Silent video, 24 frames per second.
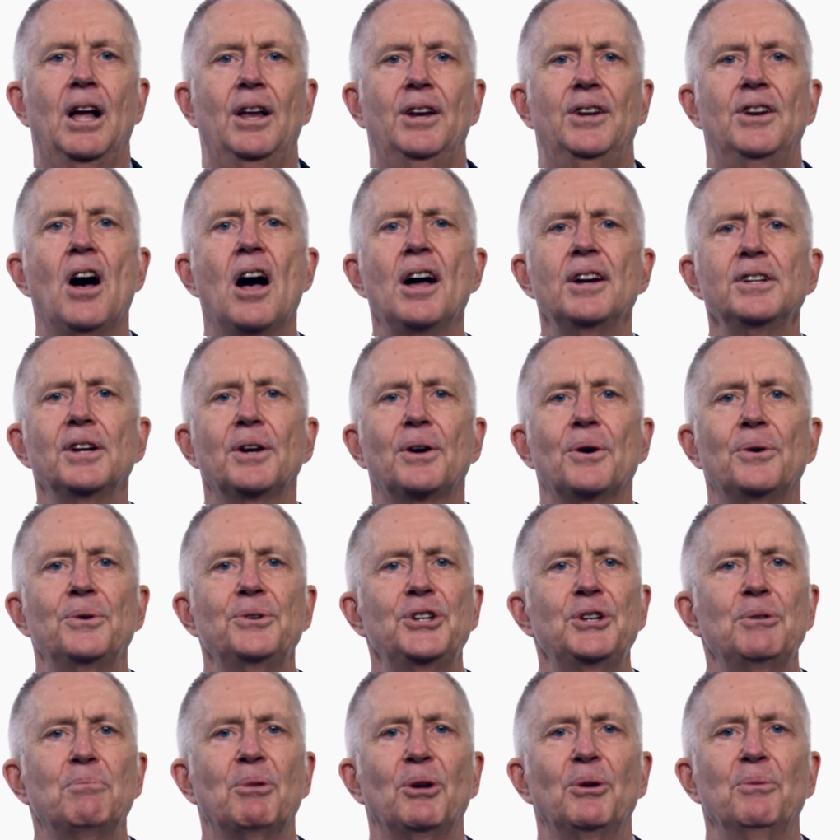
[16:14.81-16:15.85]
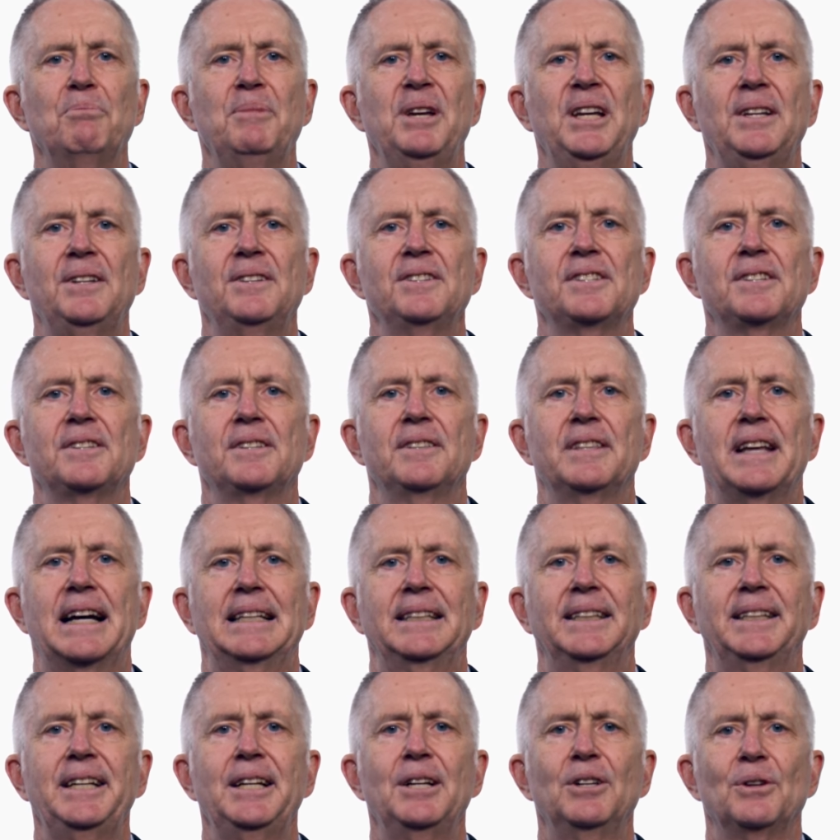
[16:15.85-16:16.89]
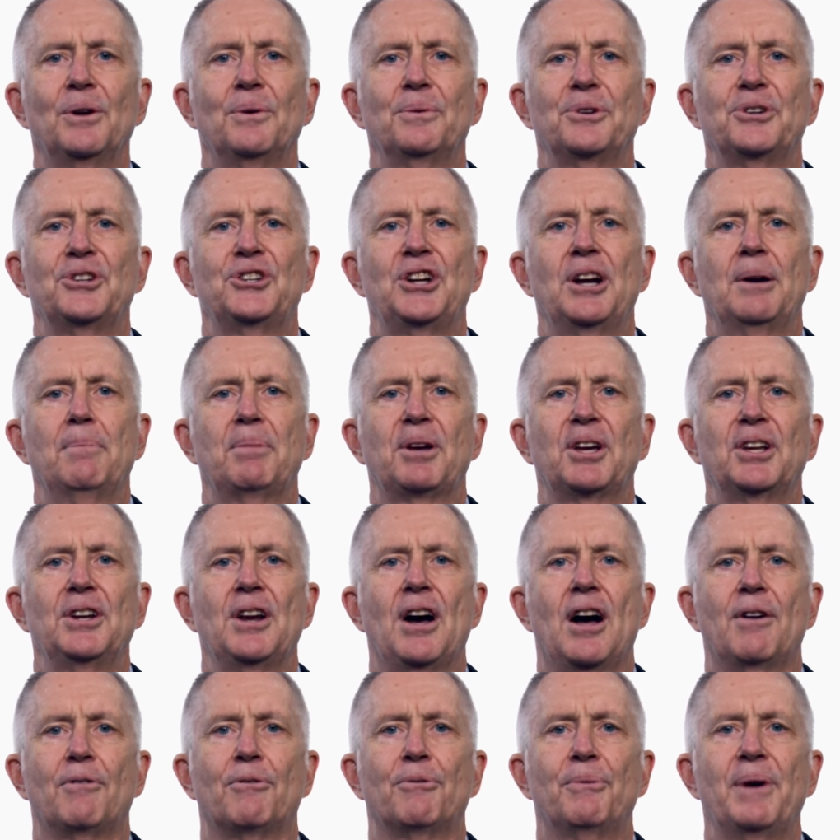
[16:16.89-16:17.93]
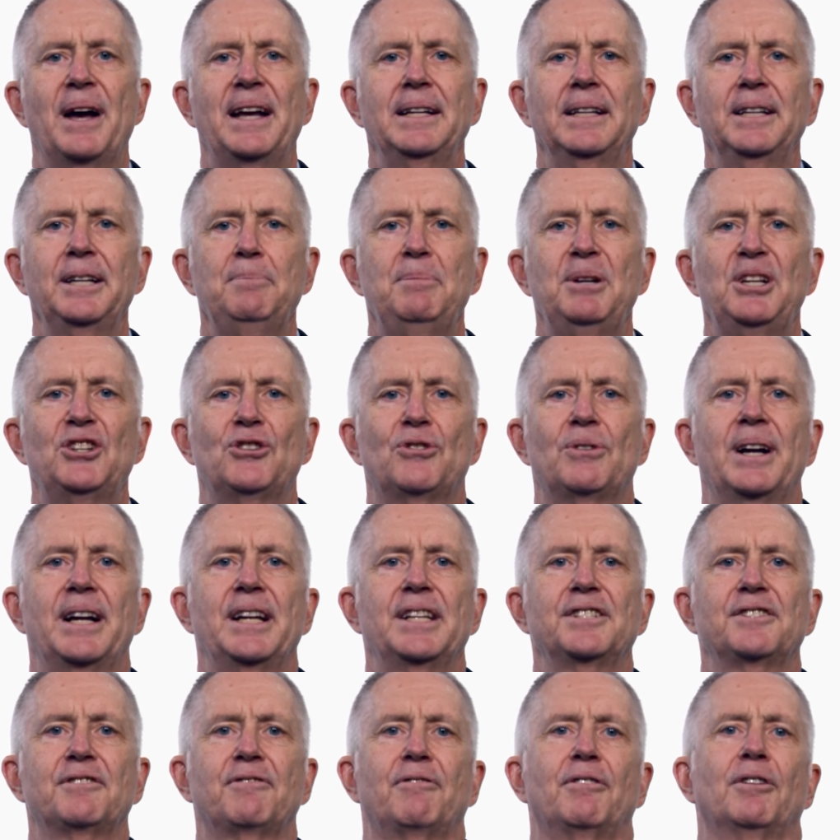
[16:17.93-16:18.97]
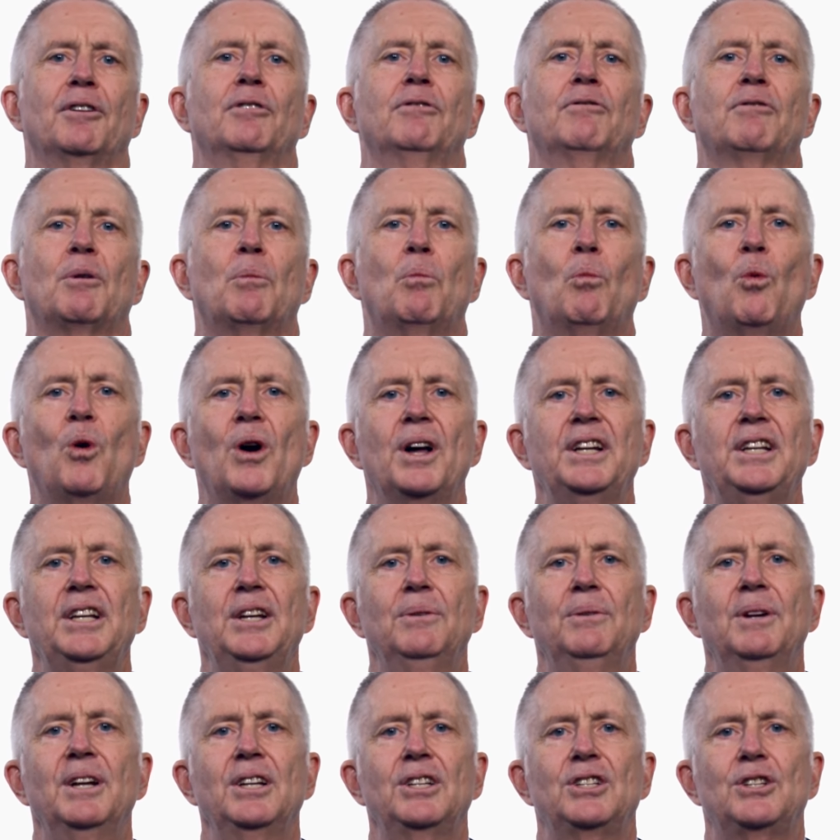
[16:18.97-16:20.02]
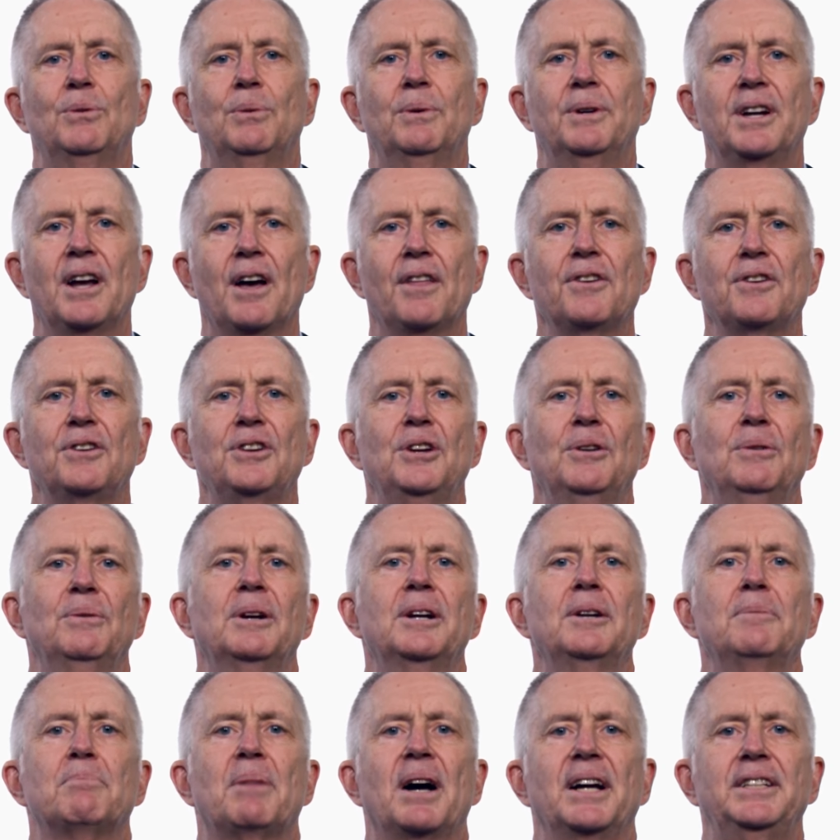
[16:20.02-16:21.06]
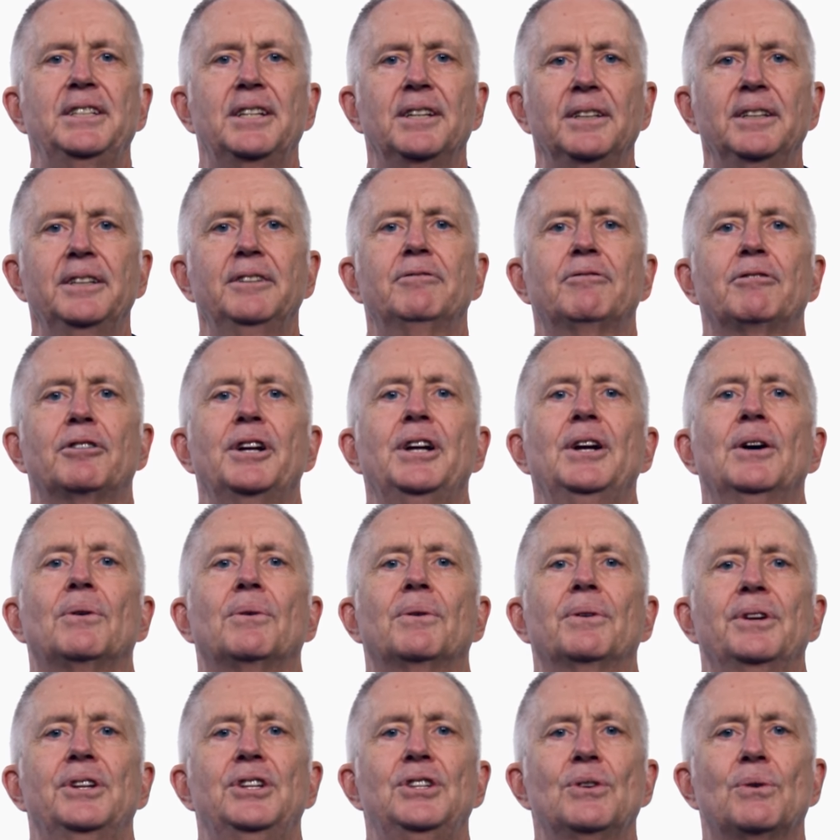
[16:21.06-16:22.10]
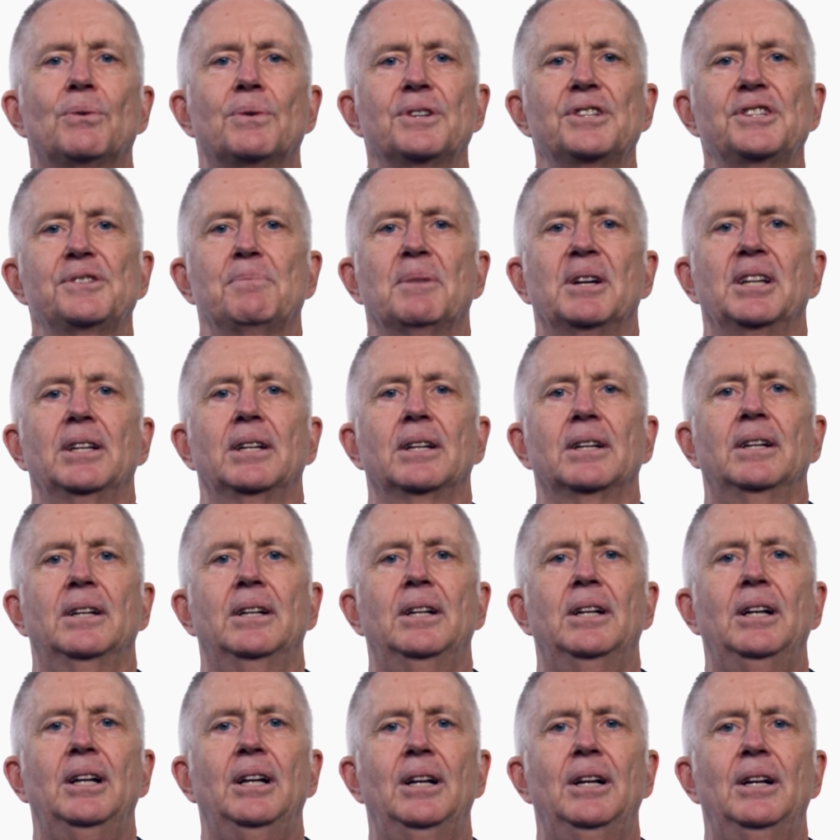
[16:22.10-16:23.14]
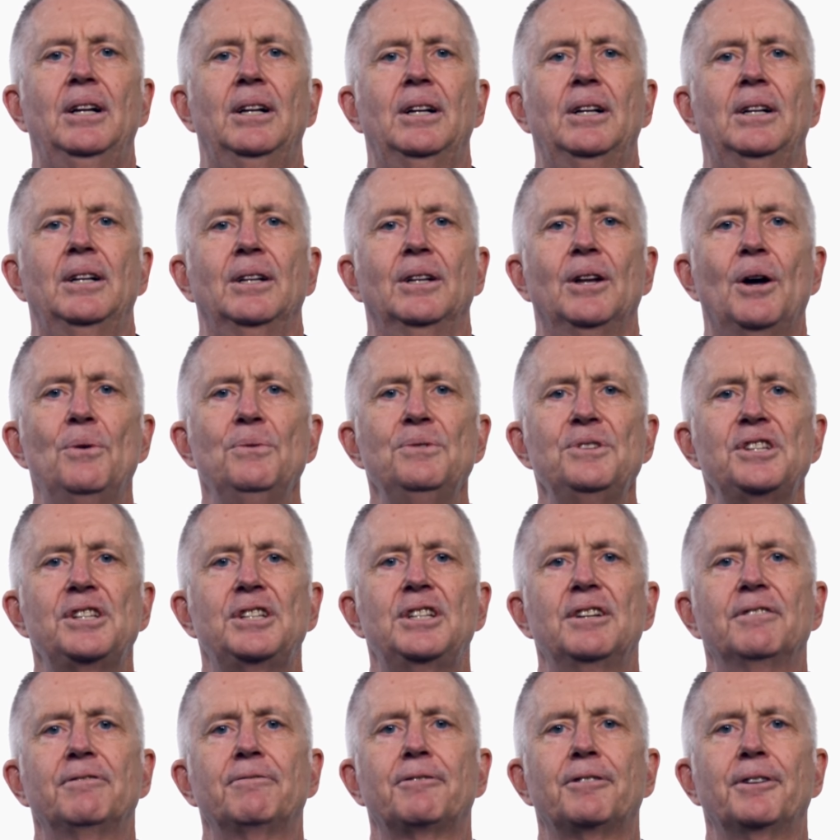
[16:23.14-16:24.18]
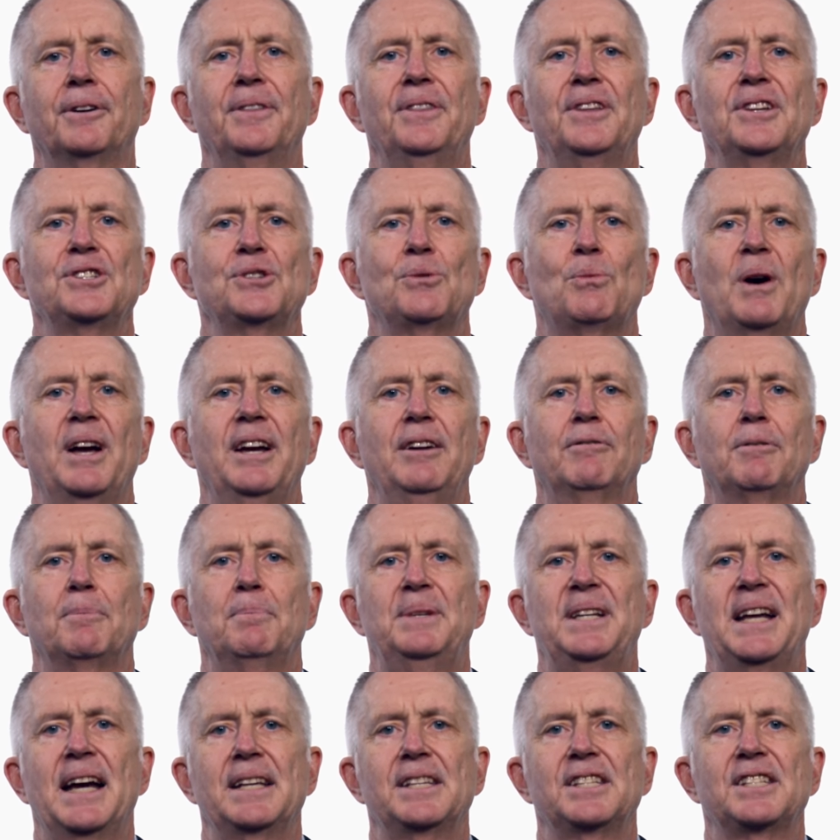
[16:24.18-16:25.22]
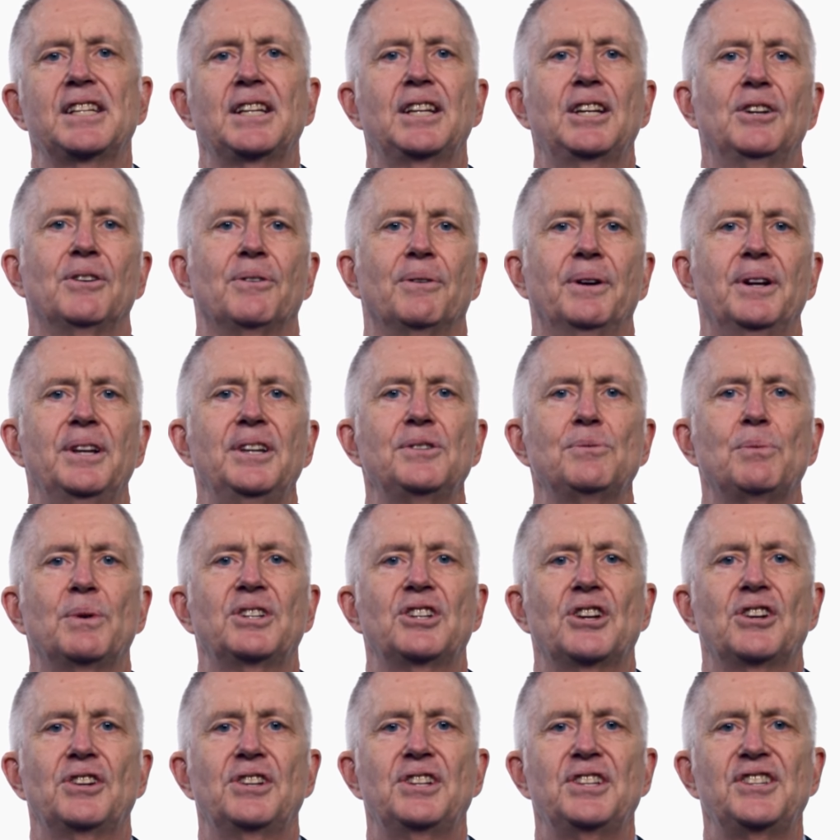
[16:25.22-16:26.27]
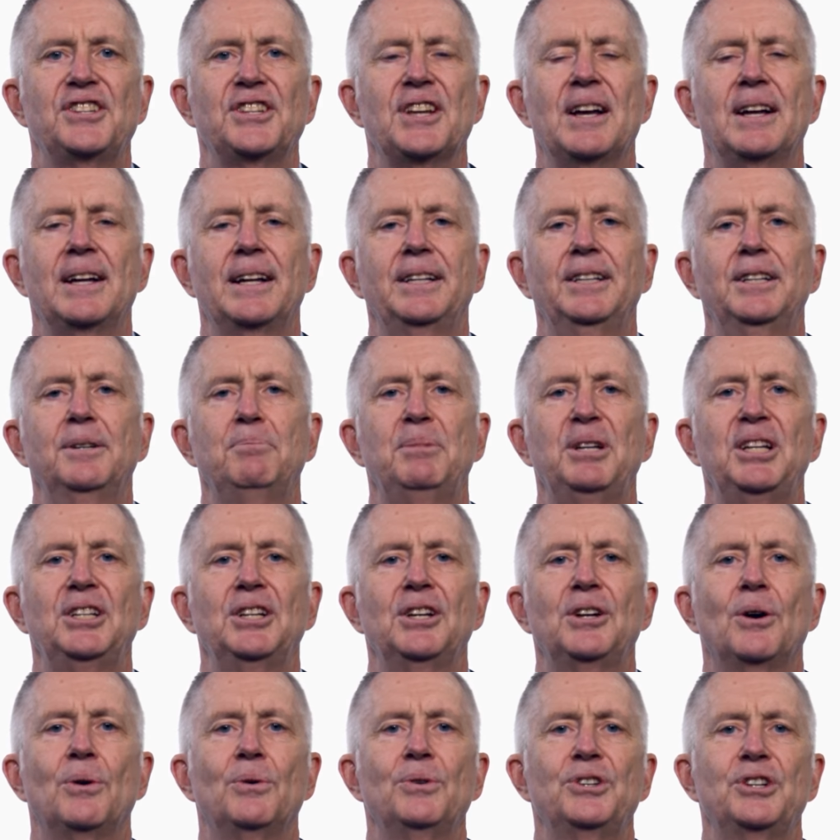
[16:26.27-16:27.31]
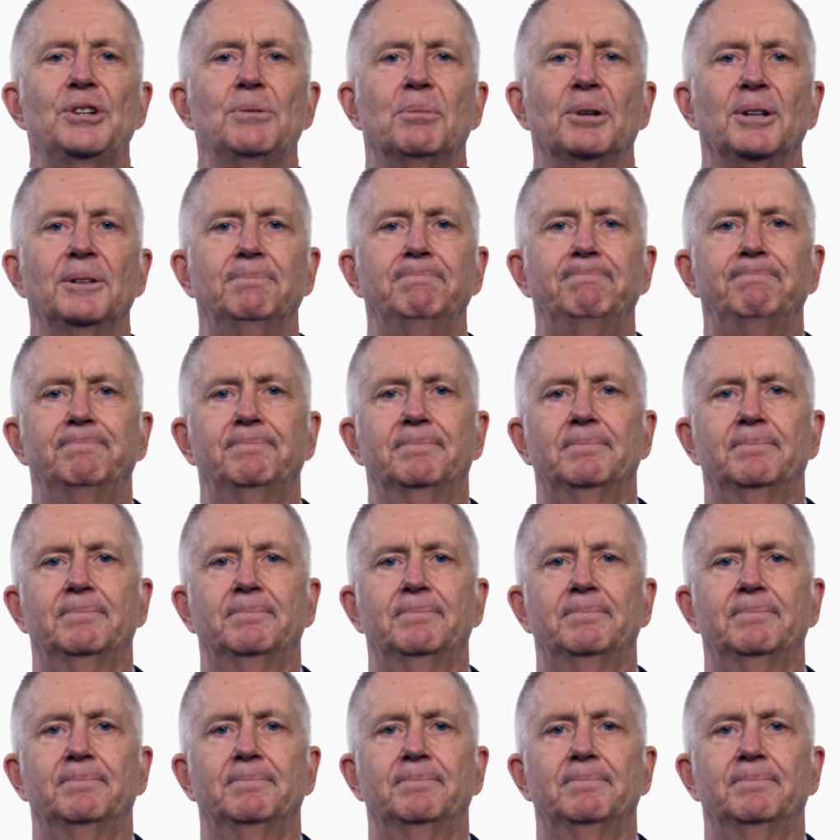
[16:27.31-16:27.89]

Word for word: Not negotiable means that legal ownership cannot readily be transferred from one unit to another unit by delivery or endorsement. Loans differ in this way from debt securities, which are designed to be negotiable.